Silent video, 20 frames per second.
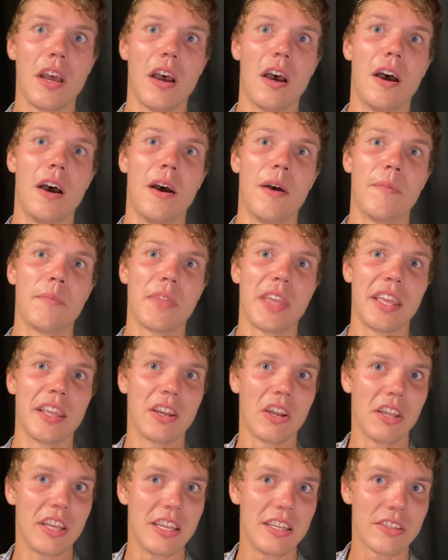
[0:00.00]

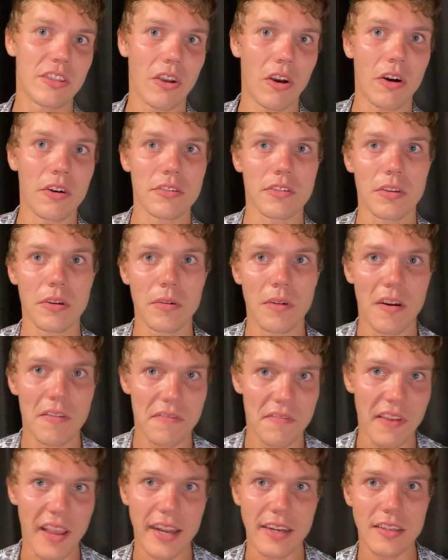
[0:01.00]
And is also
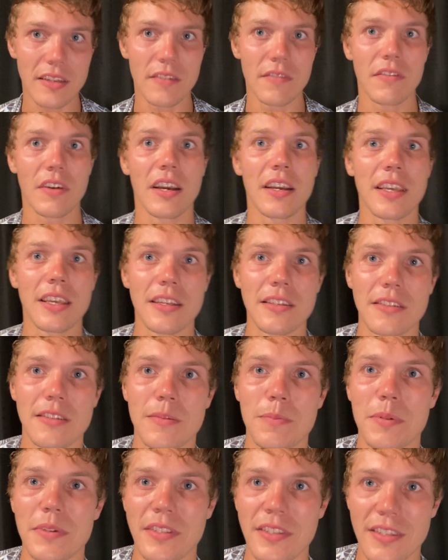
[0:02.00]
effective against
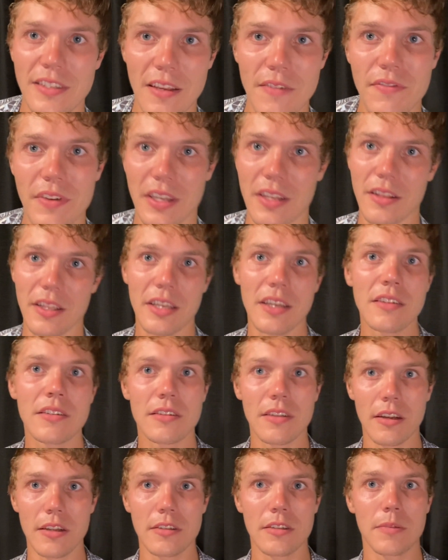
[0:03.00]
specifically
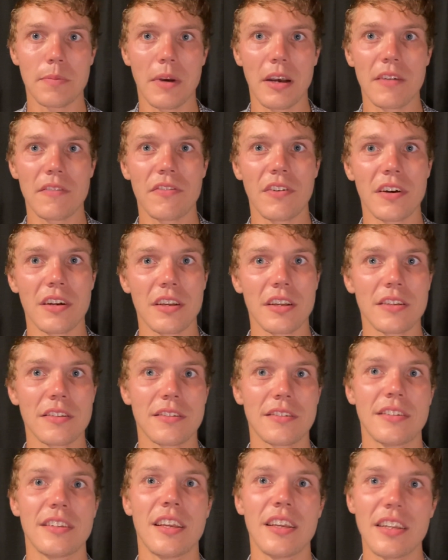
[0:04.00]
sunspot
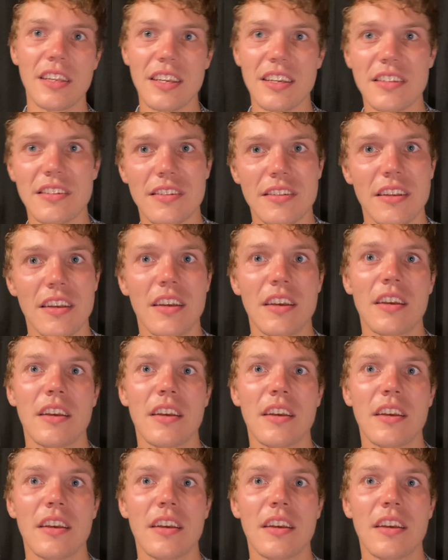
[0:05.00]
fungus, tinea,